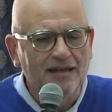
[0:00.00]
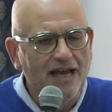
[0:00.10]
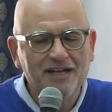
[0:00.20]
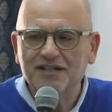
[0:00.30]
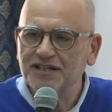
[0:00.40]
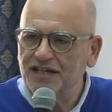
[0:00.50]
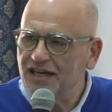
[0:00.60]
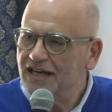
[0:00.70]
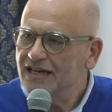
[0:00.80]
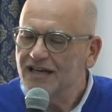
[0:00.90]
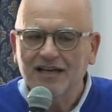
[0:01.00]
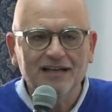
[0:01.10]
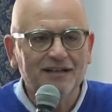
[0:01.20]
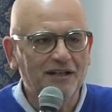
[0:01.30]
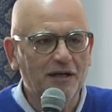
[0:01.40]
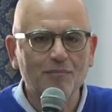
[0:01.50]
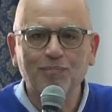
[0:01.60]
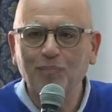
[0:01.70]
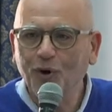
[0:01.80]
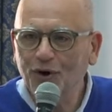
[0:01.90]
and see the
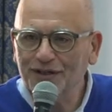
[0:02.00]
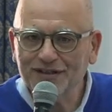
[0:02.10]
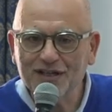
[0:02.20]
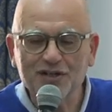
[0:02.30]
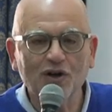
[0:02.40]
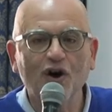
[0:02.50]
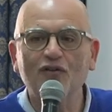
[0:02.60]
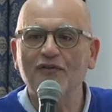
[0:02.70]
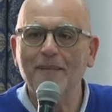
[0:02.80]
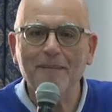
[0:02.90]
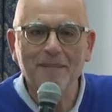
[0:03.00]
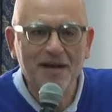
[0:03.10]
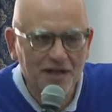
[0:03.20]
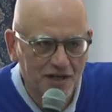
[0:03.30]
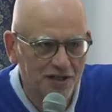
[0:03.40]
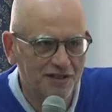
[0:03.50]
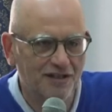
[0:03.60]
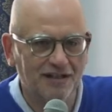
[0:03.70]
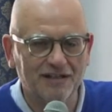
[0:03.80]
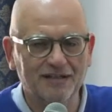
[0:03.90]
importance of
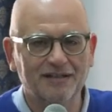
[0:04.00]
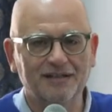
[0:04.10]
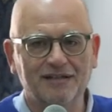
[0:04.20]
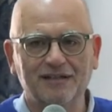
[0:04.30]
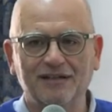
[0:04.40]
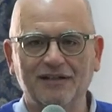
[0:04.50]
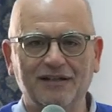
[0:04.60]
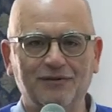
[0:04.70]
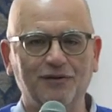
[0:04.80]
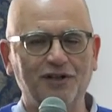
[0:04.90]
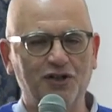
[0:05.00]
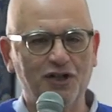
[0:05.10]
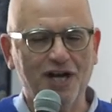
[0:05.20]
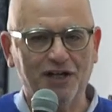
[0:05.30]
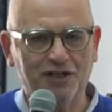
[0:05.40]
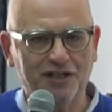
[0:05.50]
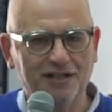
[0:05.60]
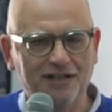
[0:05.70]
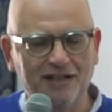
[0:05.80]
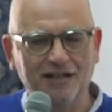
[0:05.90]
ministry to the church.
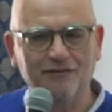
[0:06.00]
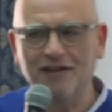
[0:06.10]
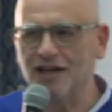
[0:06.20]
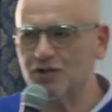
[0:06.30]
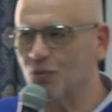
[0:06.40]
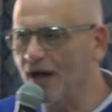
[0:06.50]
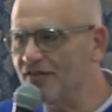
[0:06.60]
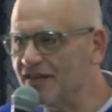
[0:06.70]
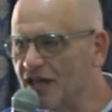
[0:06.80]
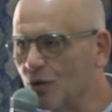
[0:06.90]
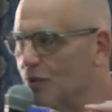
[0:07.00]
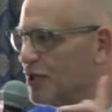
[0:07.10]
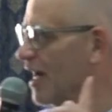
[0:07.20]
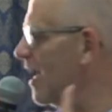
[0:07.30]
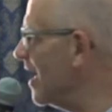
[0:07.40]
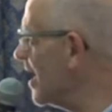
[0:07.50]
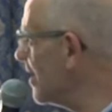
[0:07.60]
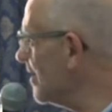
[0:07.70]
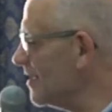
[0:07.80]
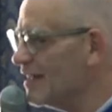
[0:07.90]
If there is one thing we shall
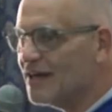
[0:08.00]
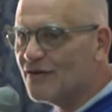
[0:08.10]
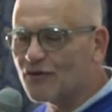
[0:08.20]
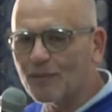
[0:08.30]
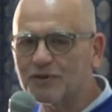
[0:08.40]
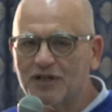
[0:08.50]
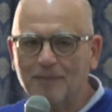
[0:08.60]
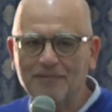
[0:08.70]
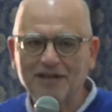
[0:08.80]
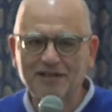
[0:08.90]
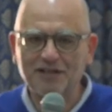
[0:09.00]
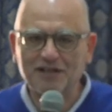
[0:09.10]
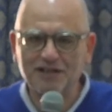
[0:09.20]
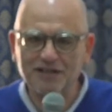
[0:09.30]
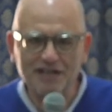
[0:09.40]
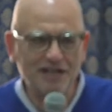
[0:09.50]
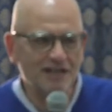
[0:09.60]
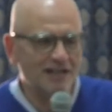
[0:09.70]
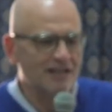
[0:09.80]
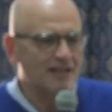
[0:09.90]
learn from chapter
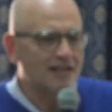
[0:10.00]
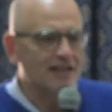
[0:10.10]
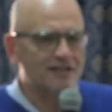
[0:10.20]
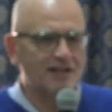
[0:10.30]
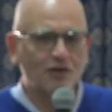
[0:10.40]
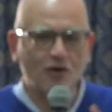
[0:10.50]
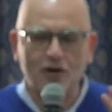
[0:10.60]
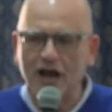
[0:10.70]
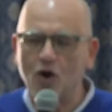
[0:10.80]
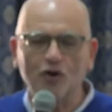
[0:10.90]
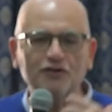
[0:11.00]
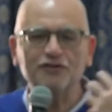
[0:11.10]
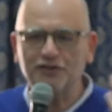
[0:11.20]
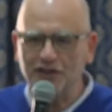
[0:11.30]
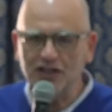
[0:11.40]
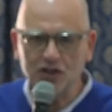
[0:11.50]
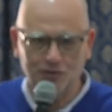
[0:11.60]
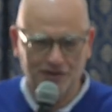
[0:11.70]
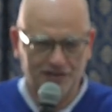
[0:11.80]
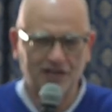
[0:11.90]
16, is a
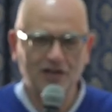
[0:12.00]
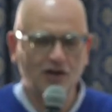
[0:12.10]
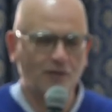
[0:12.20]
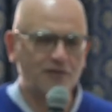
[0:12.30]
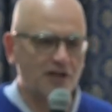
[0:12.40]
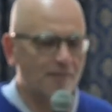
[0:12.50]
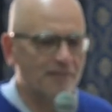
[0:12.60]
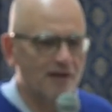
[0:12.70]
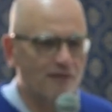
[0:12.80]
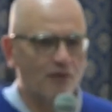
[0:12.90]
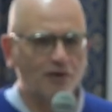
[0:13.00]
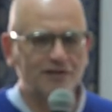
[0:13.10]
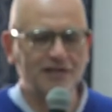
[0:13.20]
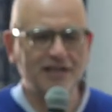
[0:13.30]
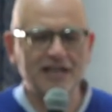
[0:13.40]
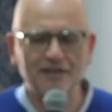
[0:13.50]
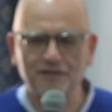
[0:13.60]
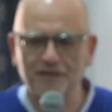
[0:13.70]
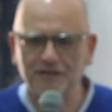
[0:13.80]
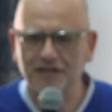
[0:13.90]
continuous of chapter 14 and
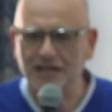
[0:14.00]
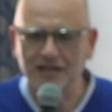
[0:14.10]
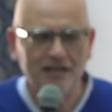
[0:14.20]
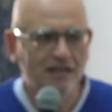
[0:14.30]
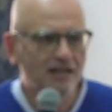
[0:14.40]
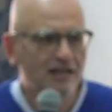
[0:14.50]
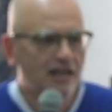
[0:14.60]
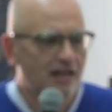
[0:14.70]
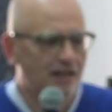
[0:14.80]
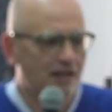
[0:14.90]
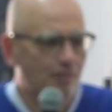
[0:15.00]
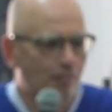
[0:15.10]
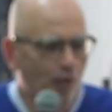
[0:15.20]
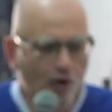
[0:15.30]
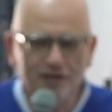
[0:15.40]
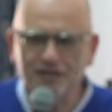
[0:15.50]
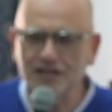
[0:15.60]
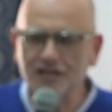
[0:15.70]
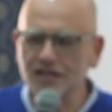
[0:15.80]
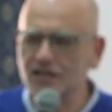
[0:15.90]
15. The
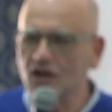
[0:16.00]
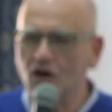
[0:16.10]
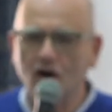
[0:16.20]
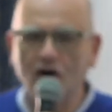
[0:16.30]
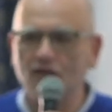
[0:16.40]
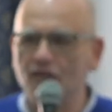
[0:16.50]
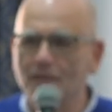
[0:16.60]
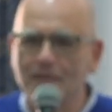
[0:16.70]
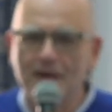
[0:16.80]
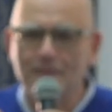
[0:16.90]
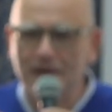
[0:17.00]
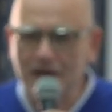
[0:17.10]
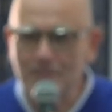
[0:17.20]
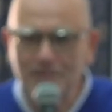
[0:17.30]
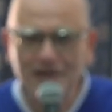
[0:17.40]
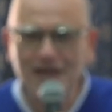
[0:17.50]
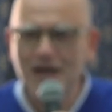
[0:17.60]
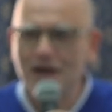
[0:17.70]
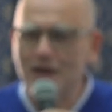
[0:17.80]
importance of people